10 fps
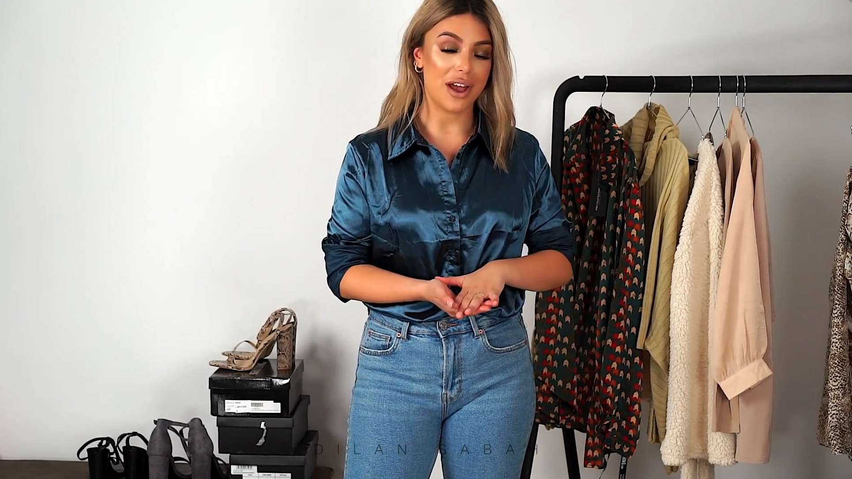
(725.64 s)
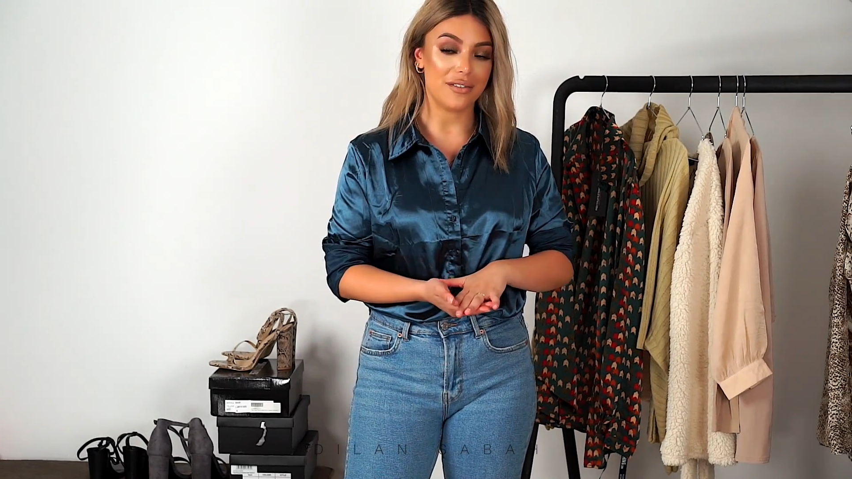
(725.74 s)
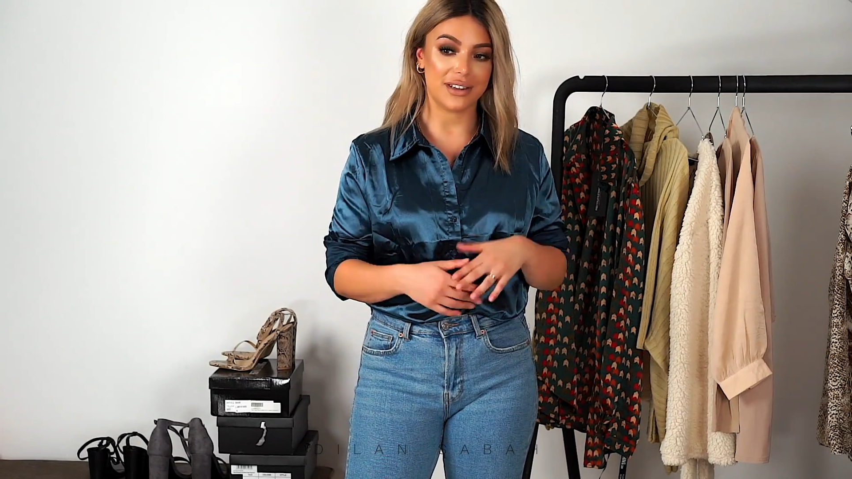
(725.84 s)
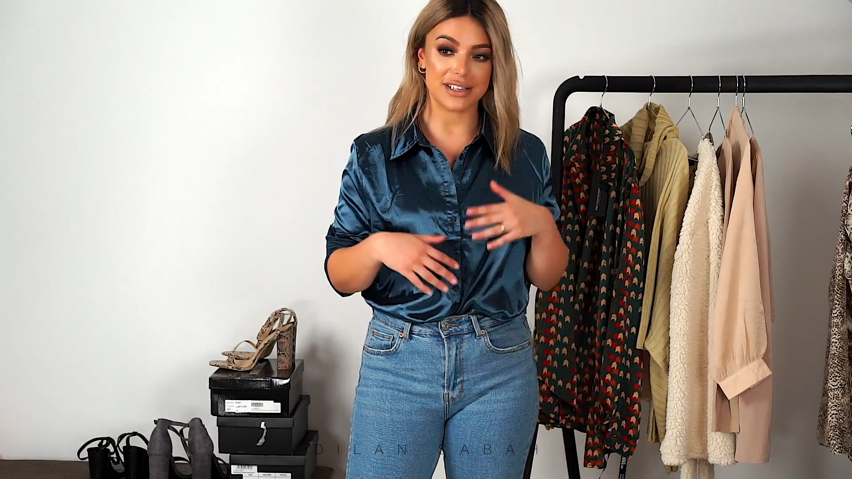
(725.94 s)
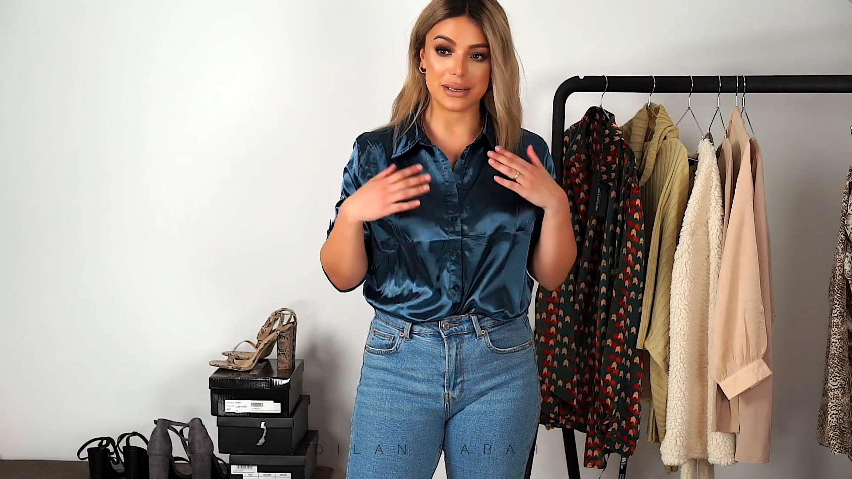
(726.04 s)

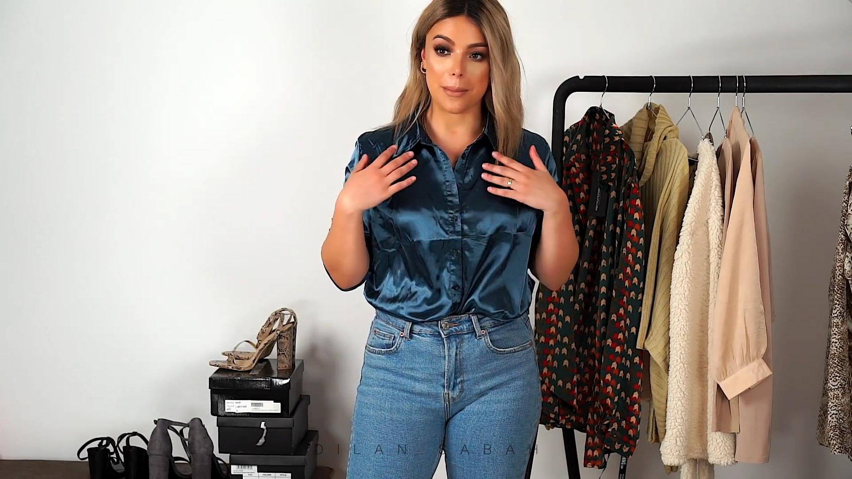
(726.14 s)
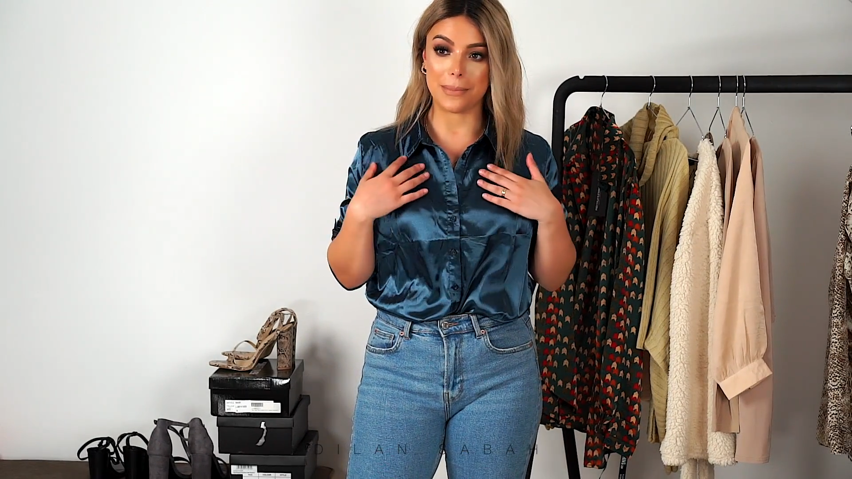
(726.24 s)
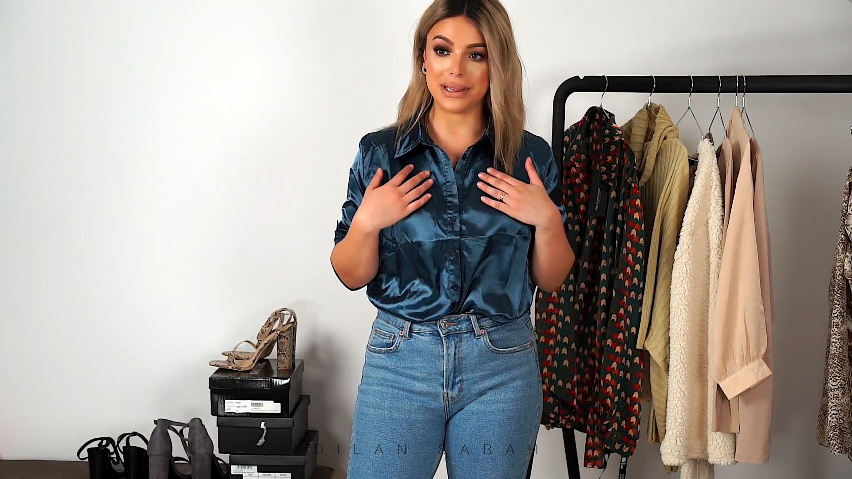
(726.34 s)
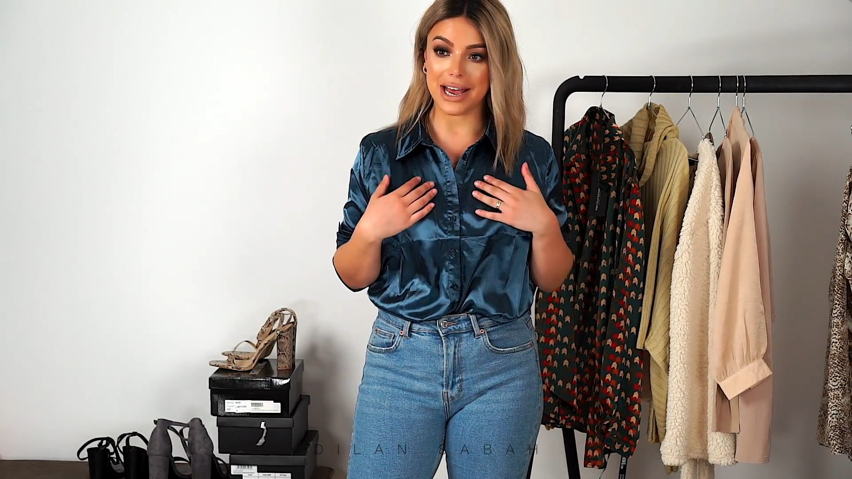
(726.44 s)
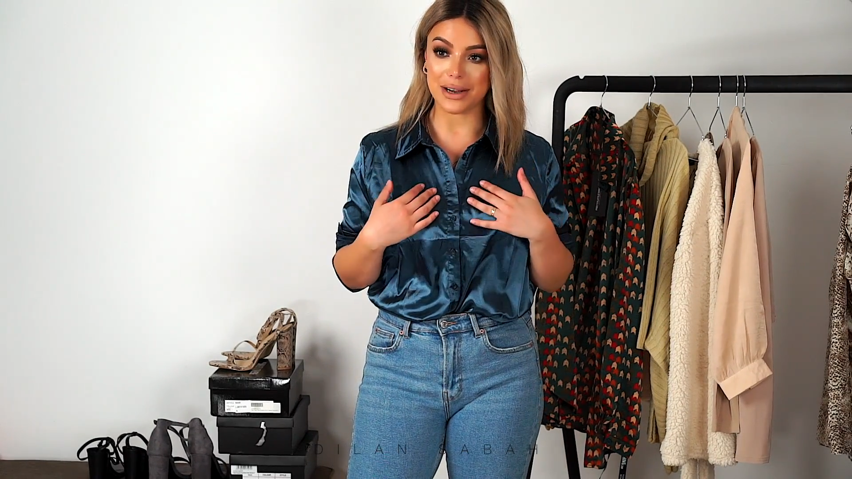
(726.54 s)
have this
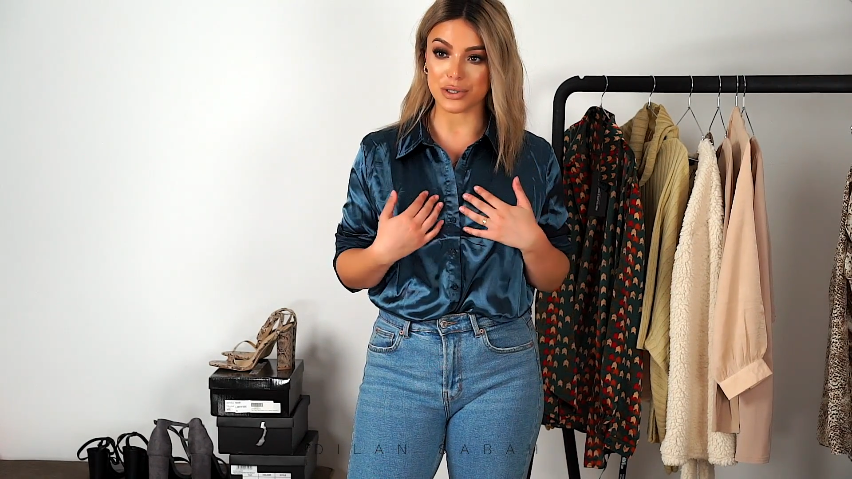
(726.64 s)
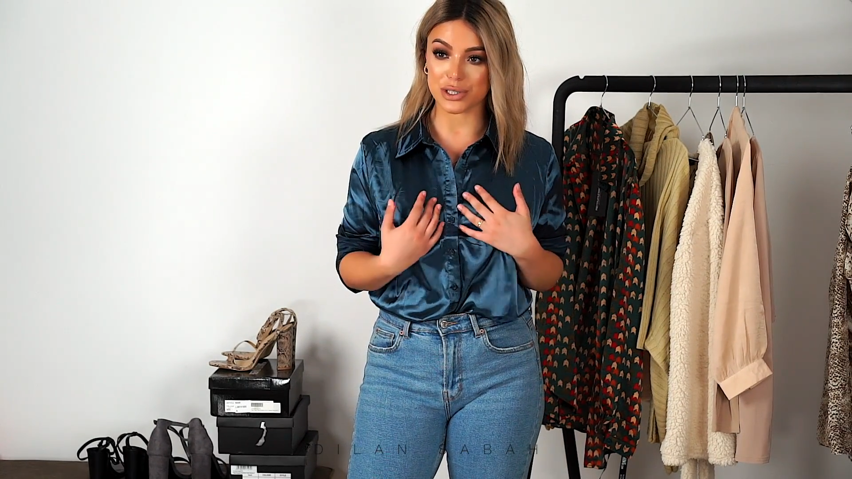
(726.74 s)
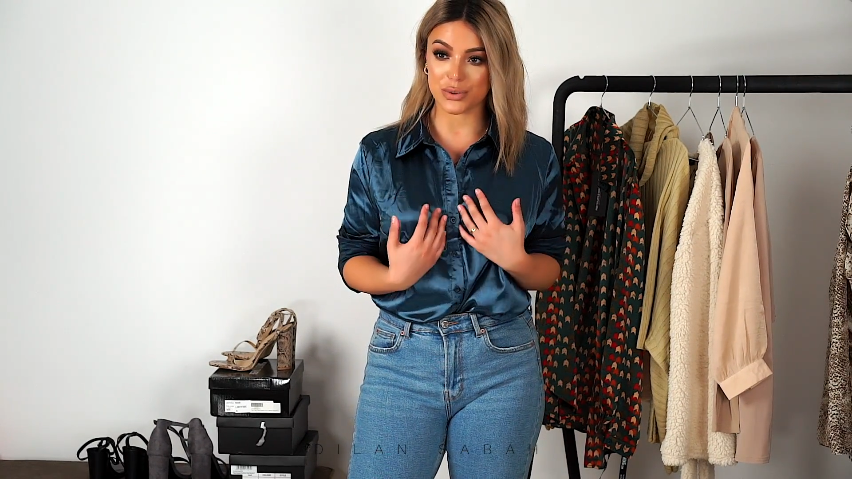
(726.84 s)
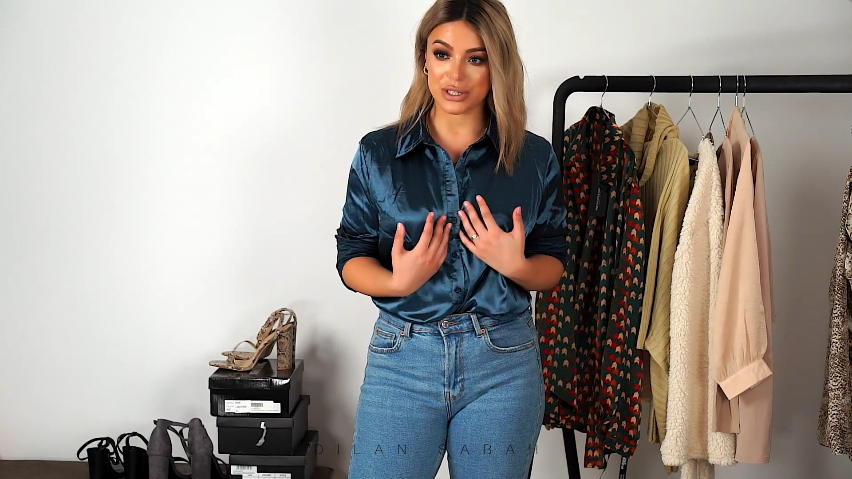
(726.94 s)
blouse,